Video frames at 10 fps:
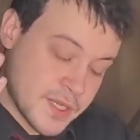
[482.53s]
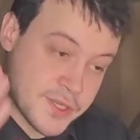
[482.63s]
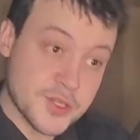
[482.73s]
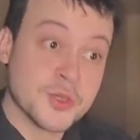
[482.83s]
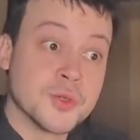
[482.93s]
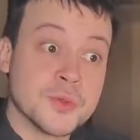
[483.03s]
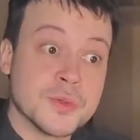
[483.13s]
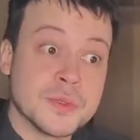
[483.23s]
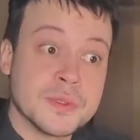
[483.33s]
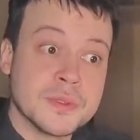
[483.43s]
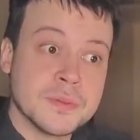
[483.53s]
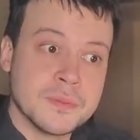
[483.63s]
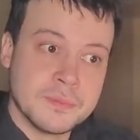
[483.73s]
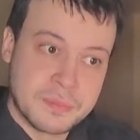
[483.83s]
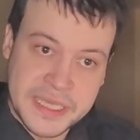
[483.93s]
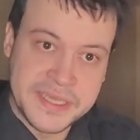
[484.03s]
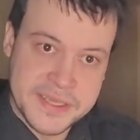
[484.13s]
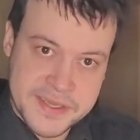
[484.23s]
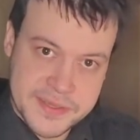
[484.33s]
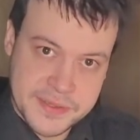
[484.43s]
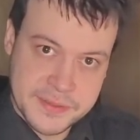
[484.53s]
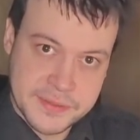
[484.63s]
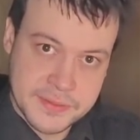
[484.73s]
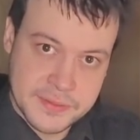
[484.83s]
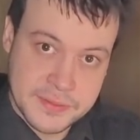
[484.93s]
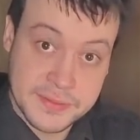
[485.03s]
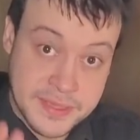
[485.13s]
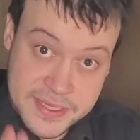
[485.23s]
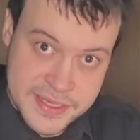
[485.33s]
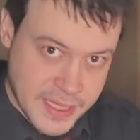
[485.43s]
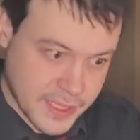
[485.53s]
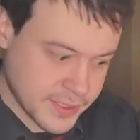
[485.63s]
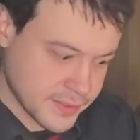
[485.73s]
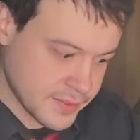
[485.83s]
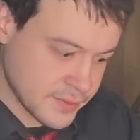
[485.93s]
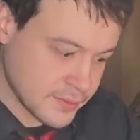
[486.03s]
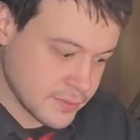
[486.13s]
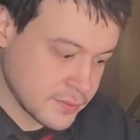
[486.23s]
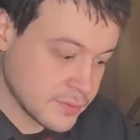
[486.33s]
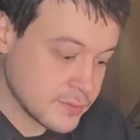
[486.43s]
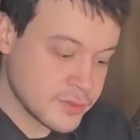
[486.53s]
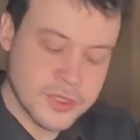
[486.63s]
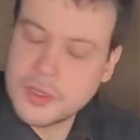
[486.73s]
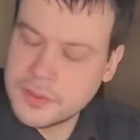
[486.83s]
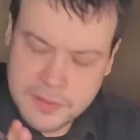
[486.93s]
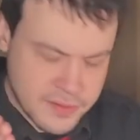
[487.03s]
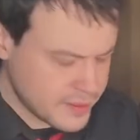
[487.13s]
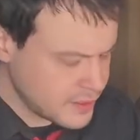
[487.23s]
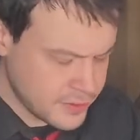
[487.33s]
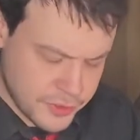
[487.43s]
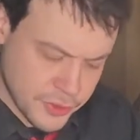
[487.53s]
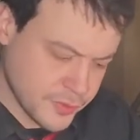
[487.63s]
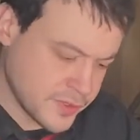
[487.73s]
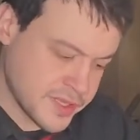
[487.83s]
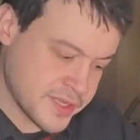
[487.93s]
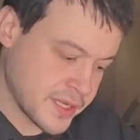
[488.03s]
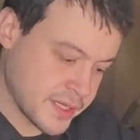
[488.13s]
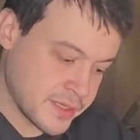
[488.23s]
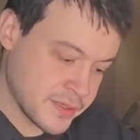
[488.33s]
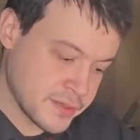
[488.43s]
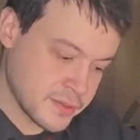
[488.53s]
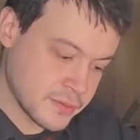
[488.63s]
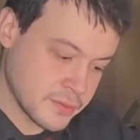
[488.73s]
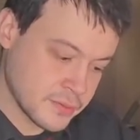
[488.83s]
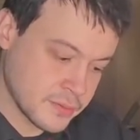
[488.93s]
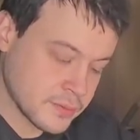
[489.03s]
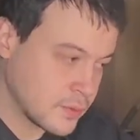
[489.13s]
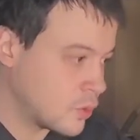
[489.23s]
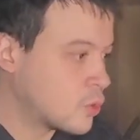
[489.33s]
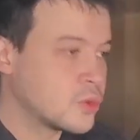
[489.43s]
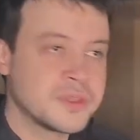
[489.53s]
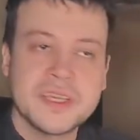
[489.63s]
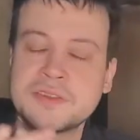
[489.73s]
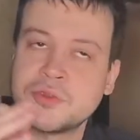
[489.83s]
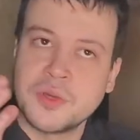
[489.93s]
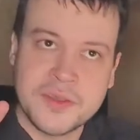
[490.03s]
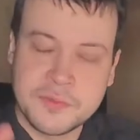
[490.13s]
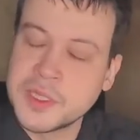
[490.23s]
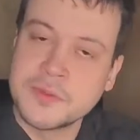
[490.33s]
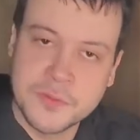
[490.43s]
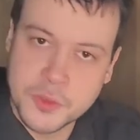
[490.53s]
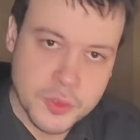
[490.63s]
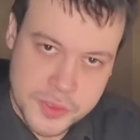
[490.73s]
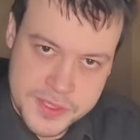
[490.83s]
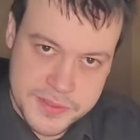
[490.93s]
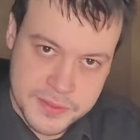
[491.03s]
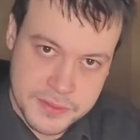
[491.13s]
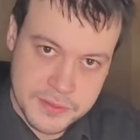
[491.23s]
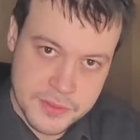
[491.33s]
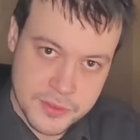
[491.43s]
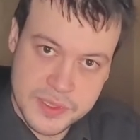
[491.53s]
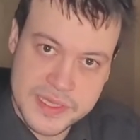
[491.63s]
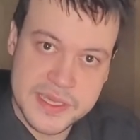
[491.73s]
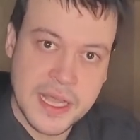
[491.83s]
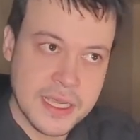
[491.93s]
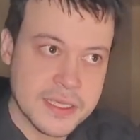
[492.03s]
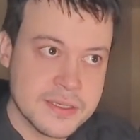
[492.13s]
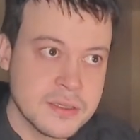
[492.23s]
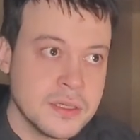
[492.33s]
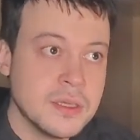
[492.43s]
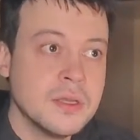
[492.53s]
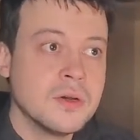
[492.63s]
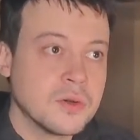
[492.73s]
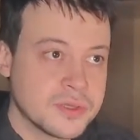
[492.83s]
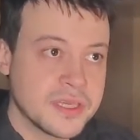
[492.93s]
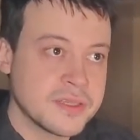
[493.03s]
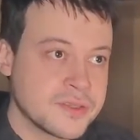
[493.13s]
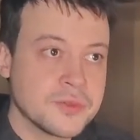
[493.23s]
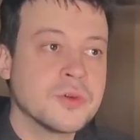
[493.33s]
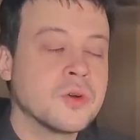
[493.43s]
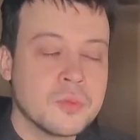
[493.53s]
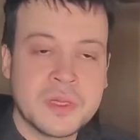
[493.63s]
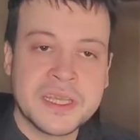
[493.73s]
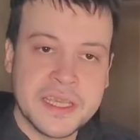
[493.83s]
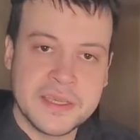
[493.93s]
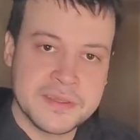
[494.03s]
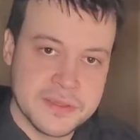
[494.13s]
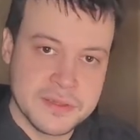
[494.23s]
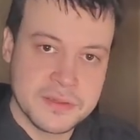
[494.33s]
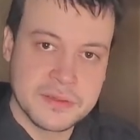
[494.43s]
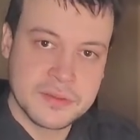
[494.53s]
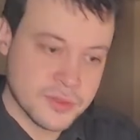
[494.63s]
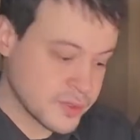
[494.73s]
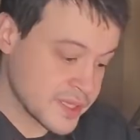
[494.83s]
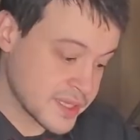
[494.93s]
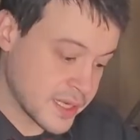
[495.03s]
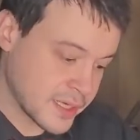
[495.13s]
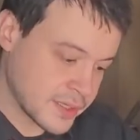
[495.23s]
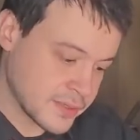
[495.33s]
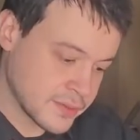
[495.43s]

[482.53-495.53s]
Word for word: So, please, decide. Don't think you've decided, or that you have been forced to decide, or that you're obligated to decide.